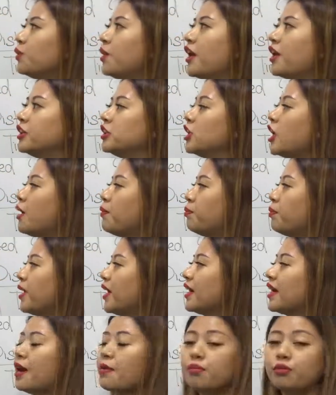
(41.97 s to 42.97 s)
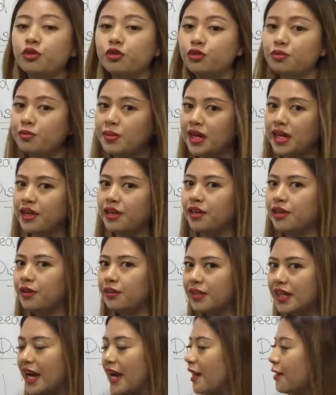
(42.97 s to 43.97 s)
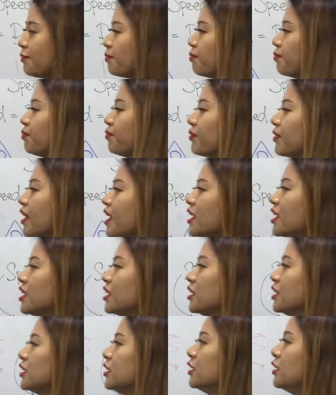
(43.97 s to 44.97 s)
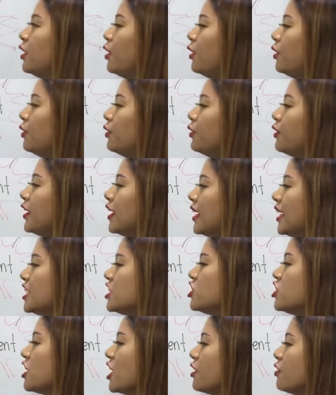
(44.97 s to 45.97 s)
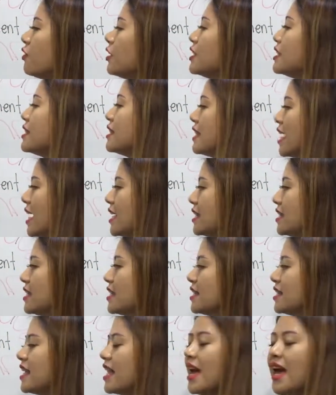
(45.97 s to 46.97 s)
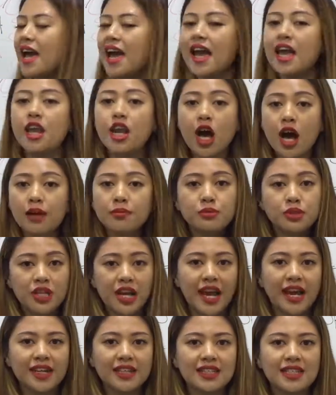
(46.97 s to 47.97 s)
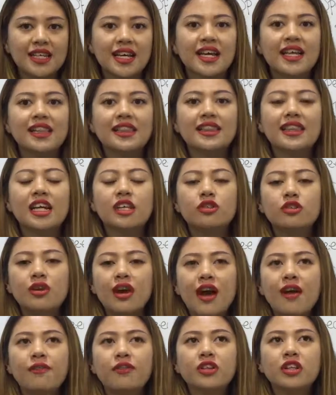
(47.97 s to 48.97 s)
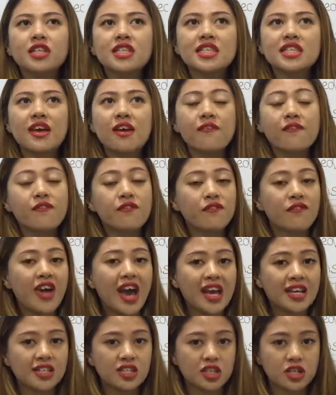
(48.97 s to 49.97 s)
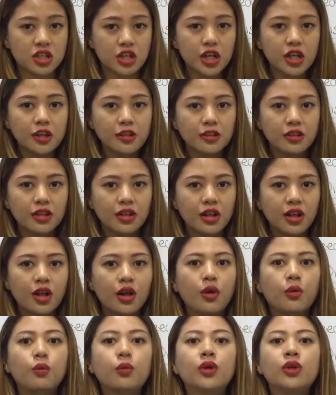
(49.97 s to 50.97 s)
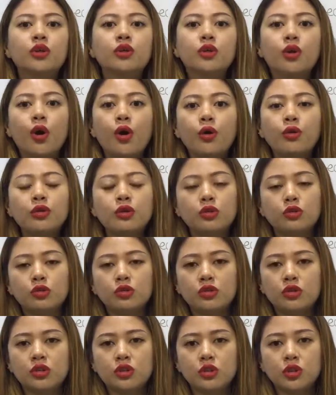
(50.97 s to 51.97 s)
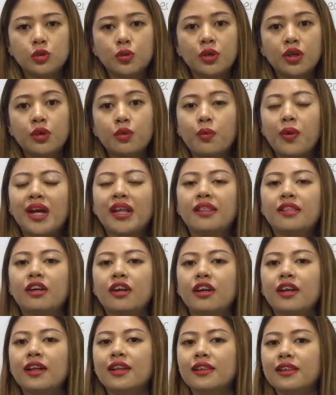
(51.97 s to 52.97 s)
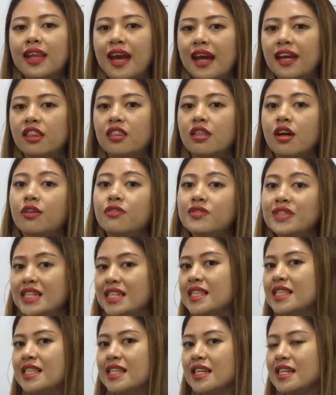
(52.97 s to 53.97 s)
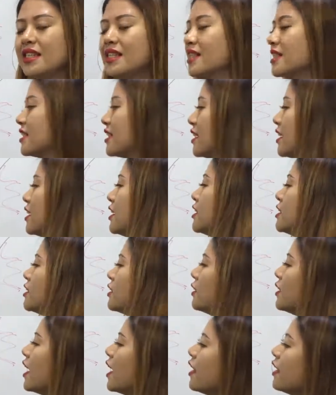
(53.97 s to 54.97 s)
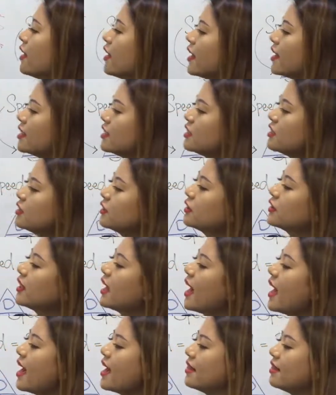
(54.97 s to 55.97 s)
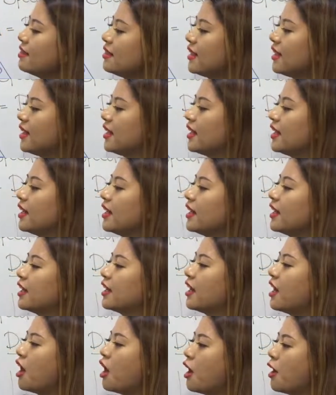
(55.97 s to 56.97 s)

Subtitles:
to our topic movement. Okay? So, in general sense, an object that travels faster will go to a greater length of distance. So now let us look at the